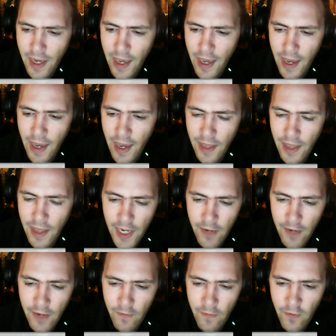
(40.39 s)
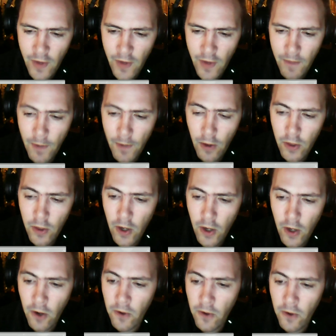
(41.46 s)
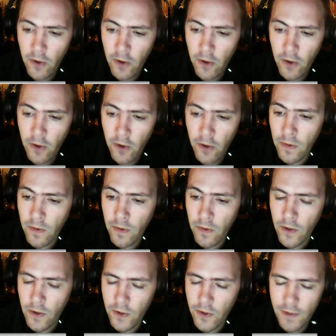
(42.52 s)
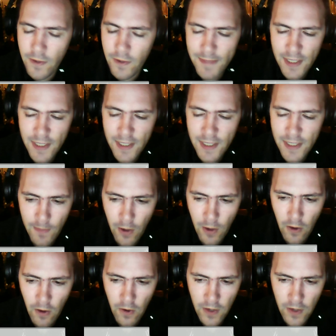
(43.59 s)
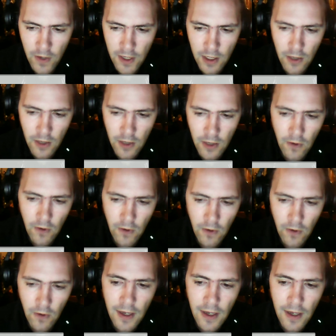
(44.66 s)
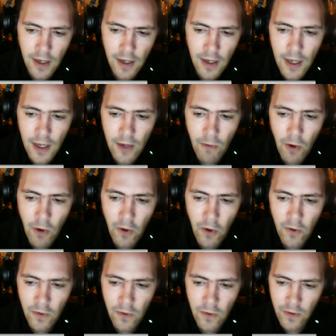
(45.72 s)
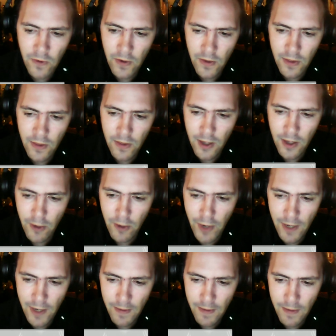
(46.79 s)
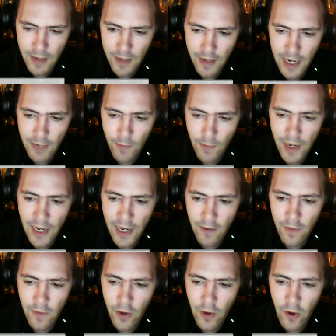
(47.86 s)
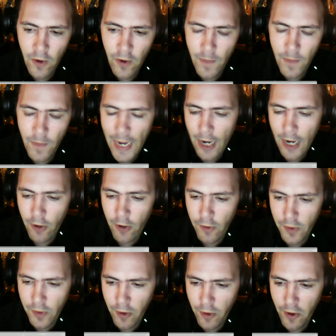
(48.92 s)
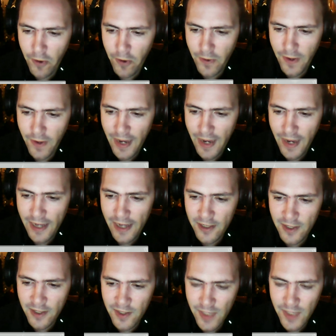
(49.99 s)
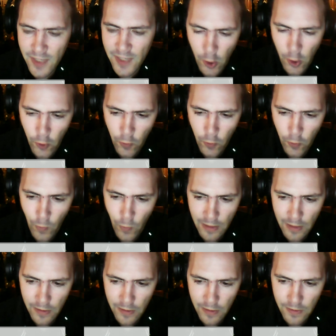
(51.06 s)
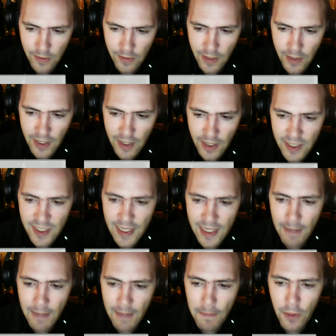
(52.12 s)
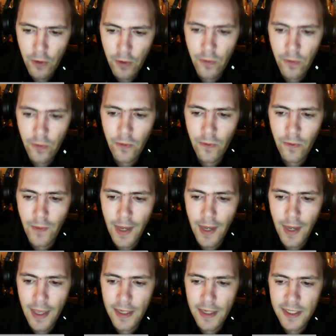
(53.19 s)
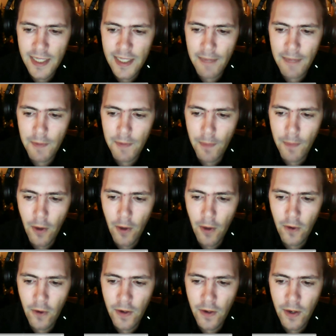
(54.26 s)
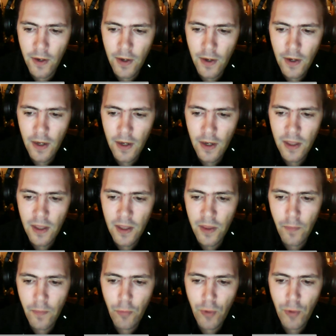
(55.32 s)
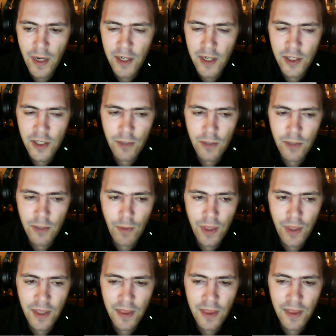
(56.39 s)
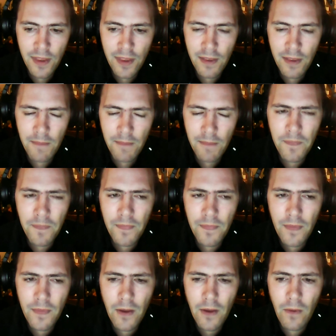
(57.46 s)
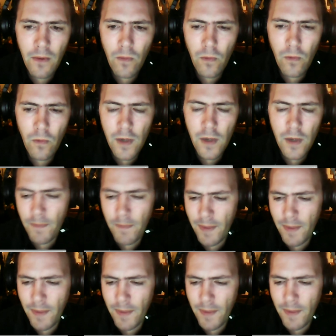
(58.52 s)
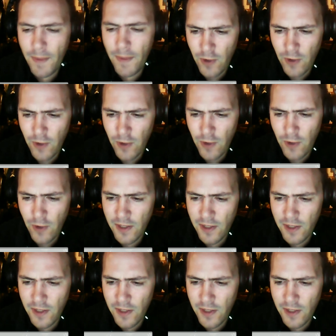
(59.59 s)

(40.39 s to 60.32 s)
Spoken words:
And they have both gone to a Pacific Park in New York, grown the great gateway out of their own power and their own essence and their own will, stepped through and stepped upon the bridge within what could be best described as the